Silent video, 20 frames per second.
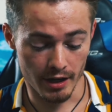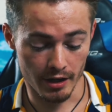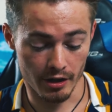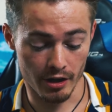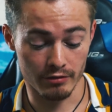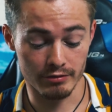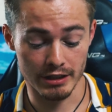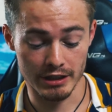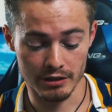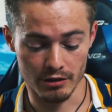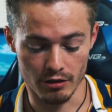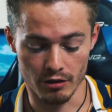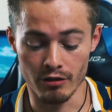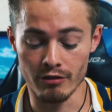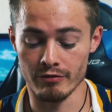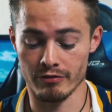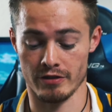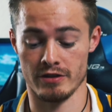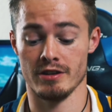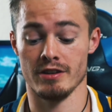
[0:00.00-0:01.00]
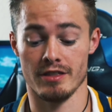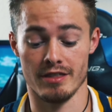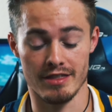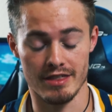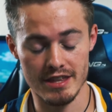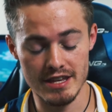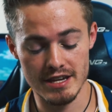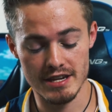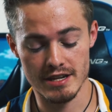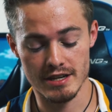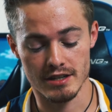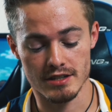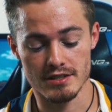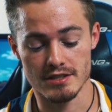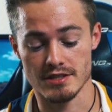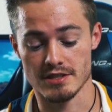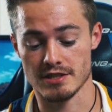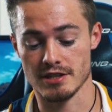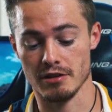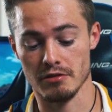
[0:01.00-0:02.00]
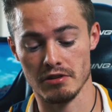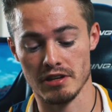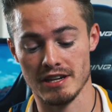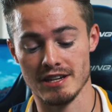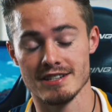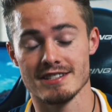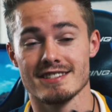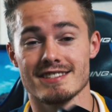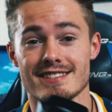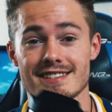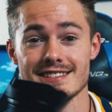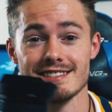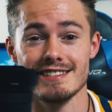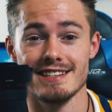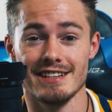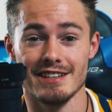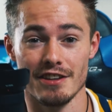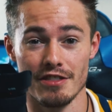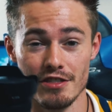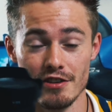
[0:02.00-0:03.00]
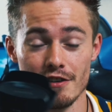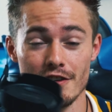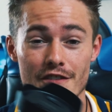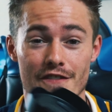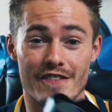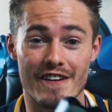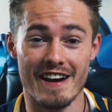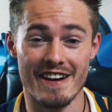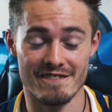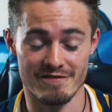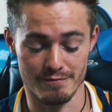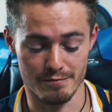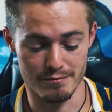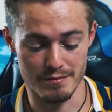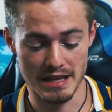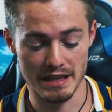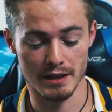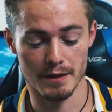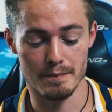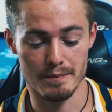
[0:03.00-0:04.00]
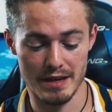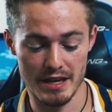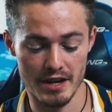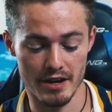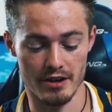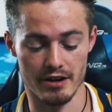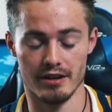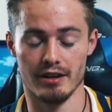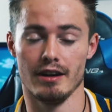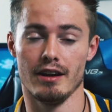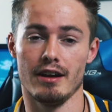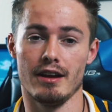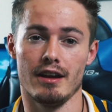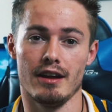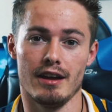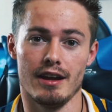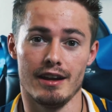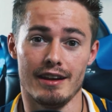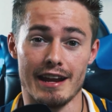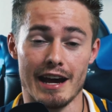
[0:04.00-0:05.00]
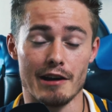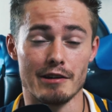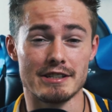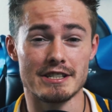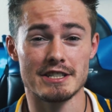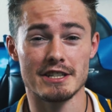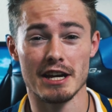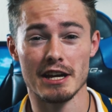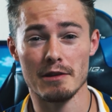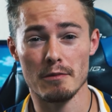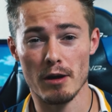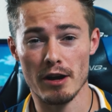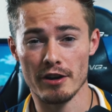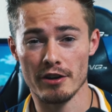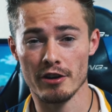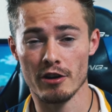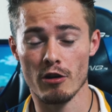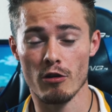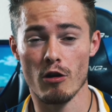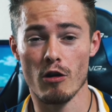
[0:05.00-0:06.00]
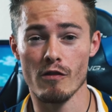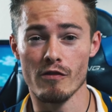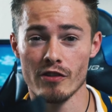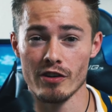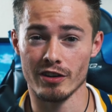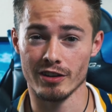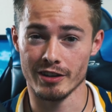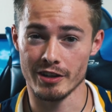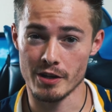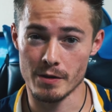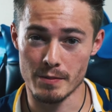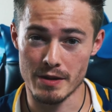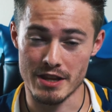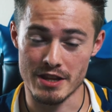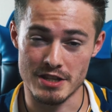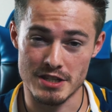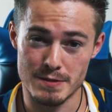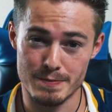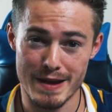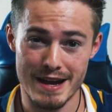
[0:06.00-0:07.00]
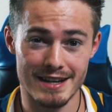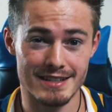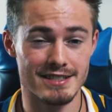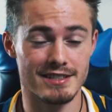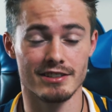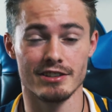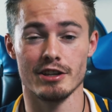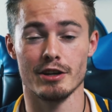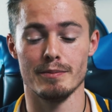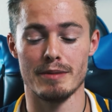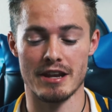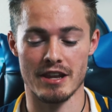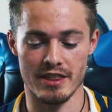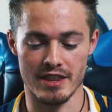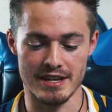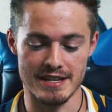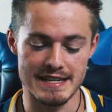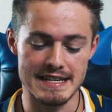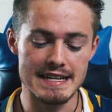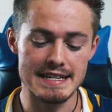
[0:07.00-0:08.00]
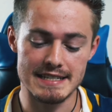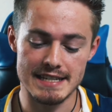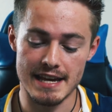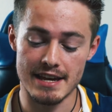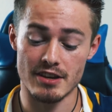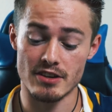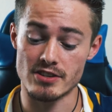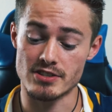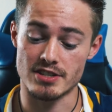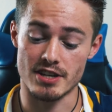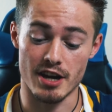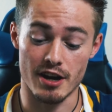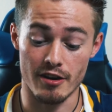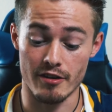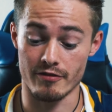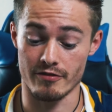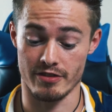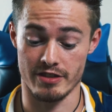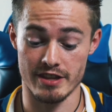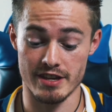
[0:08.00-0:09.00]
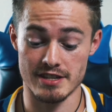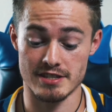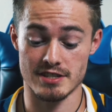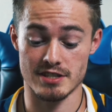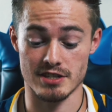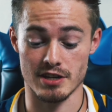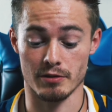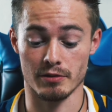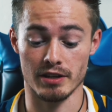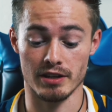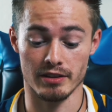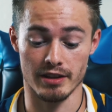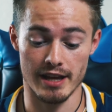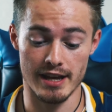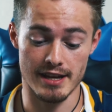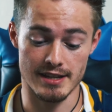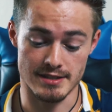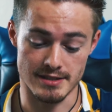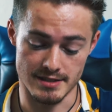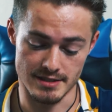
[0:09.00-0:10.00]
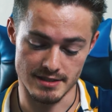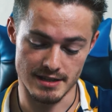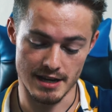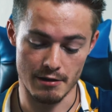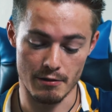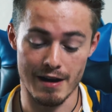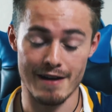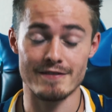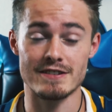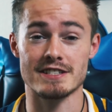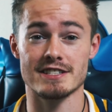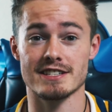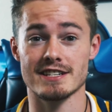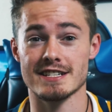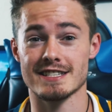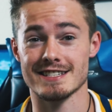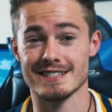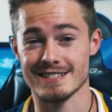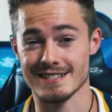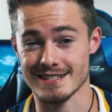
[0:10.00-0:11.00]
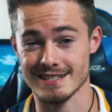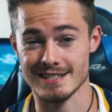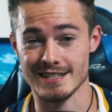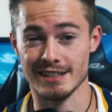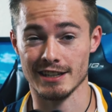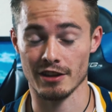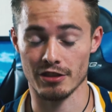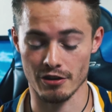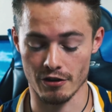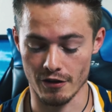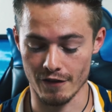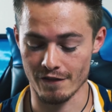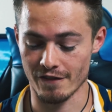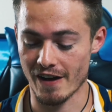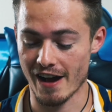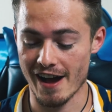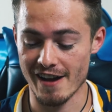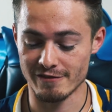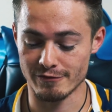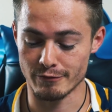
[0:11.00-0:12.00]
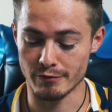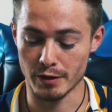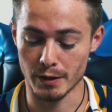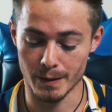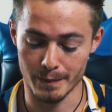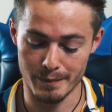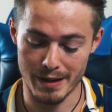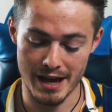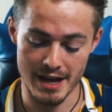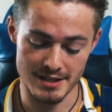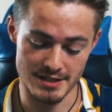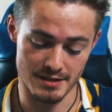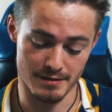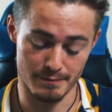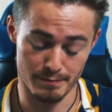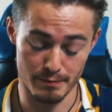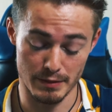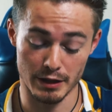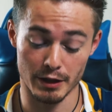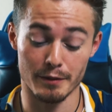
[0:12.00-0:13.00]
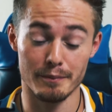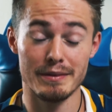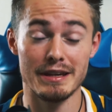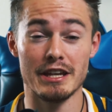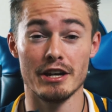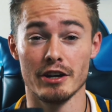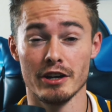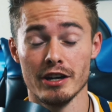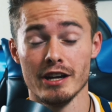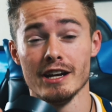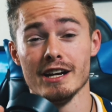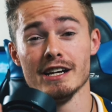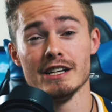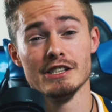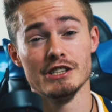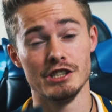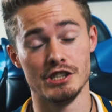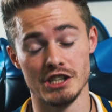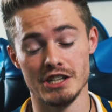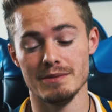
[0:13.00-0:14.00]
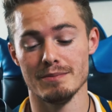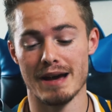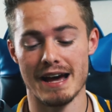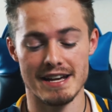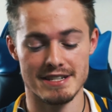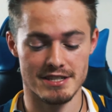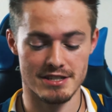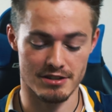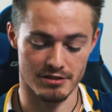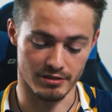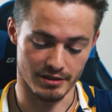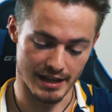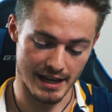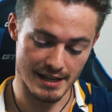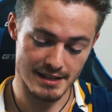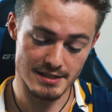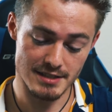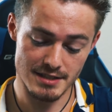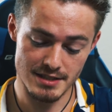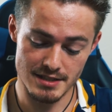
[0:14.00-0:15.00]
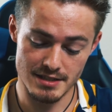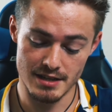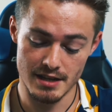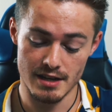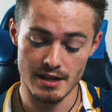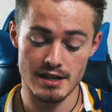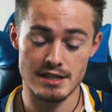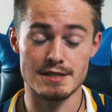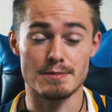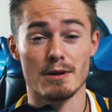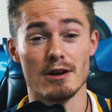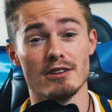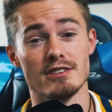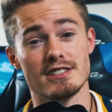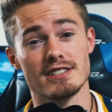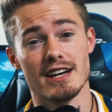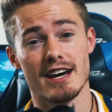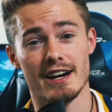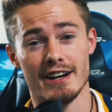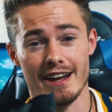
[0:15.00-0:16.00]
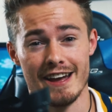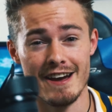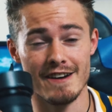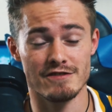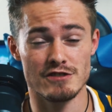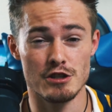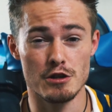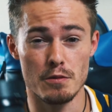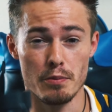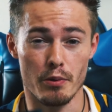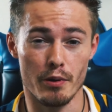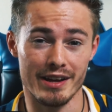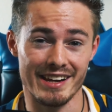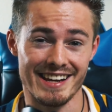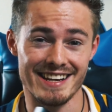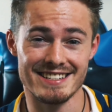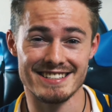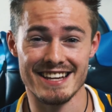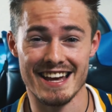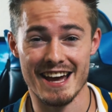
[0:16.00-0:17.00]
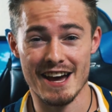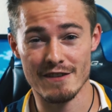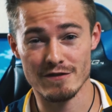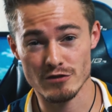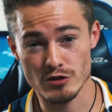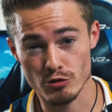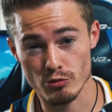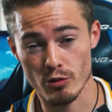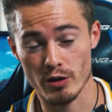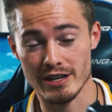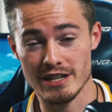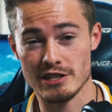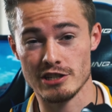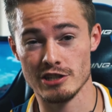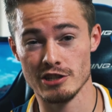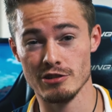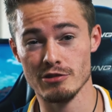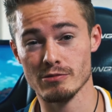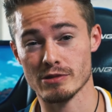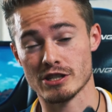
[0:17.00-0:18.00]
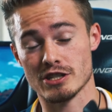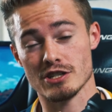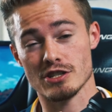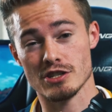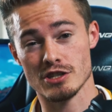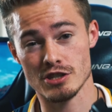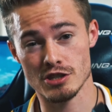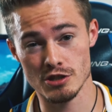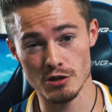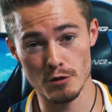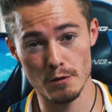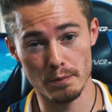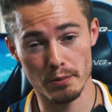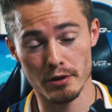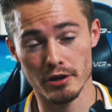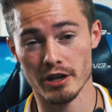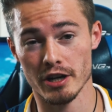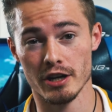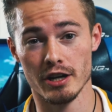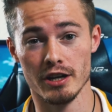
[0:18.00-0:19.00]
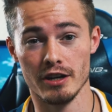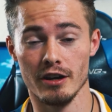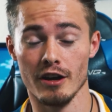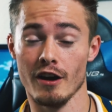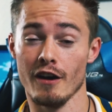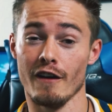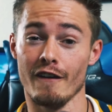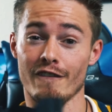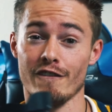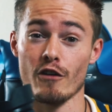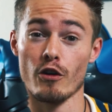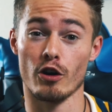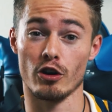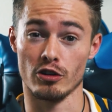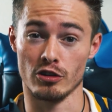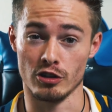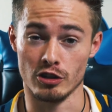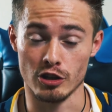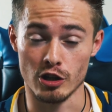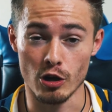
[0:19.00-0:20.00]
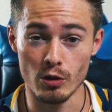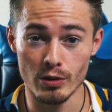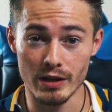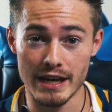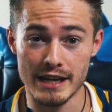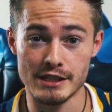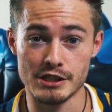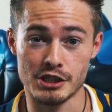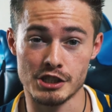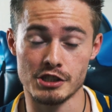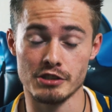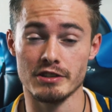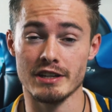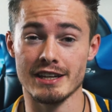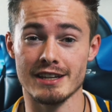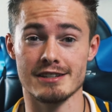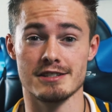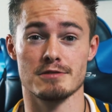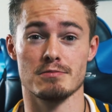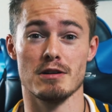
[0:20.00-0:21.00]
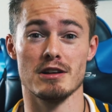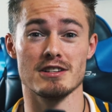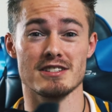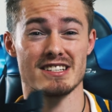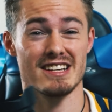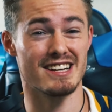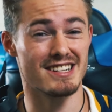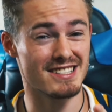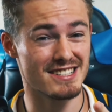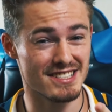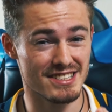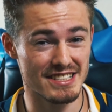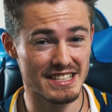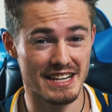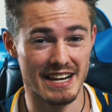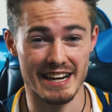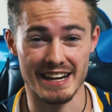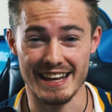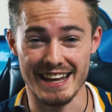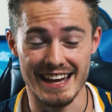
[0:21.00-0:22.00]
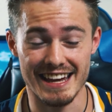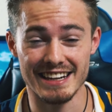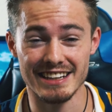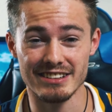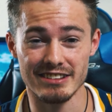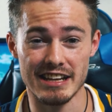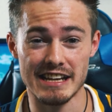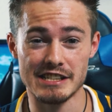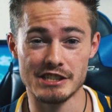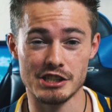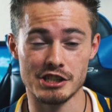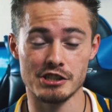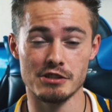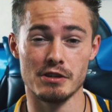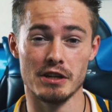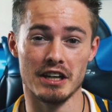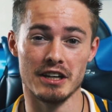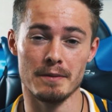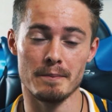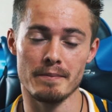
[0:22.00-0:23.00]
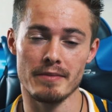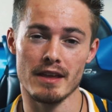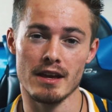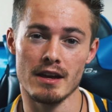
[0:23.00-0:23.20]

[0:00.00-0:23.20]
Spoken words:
going over the Sony 16-35mm. Now I just kind of wanted to go over a little bit of the specs, a little bit of the details of this Sony lens. Now obviously it's a 16-35mm G Master lens. As well, it's got an f2.8 to f22, which is super good for low light shooting, as well as honestly kind of any light shooting.